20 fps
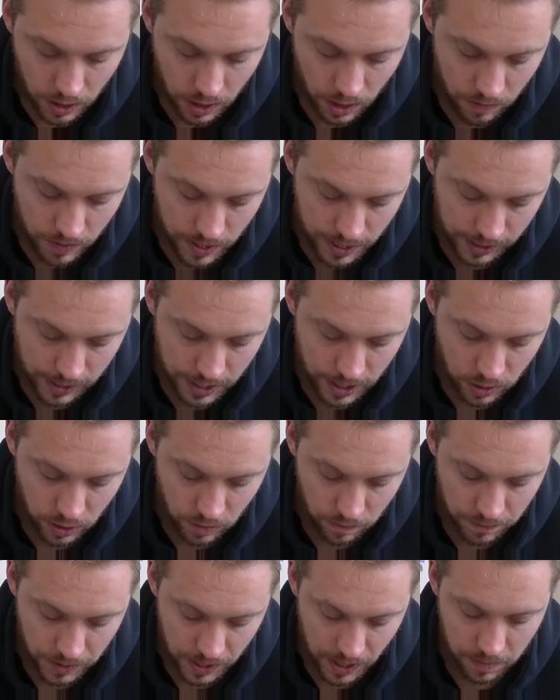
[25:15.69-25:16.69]

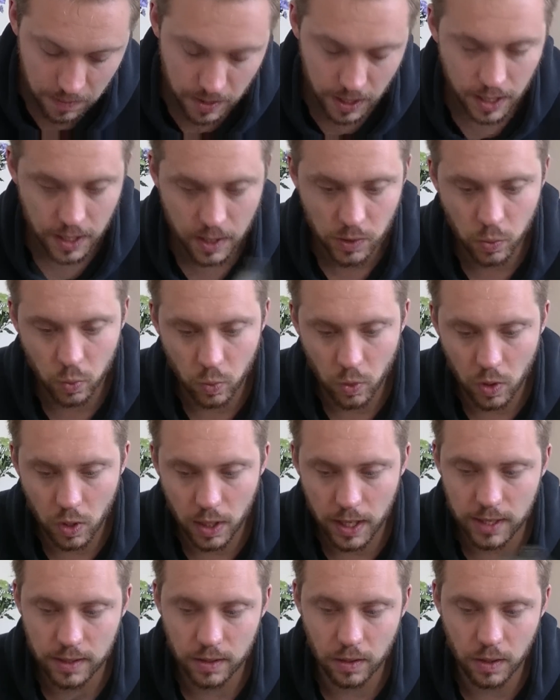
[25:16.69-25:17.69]
Eradication beamer is
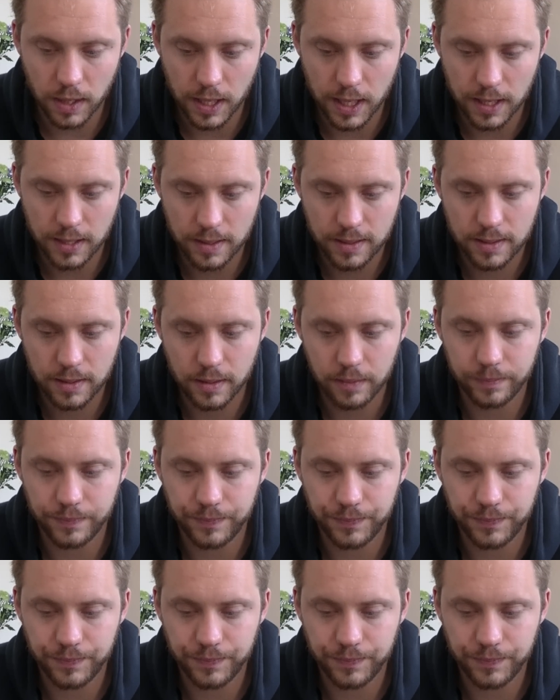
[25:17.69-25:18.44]
what is on it.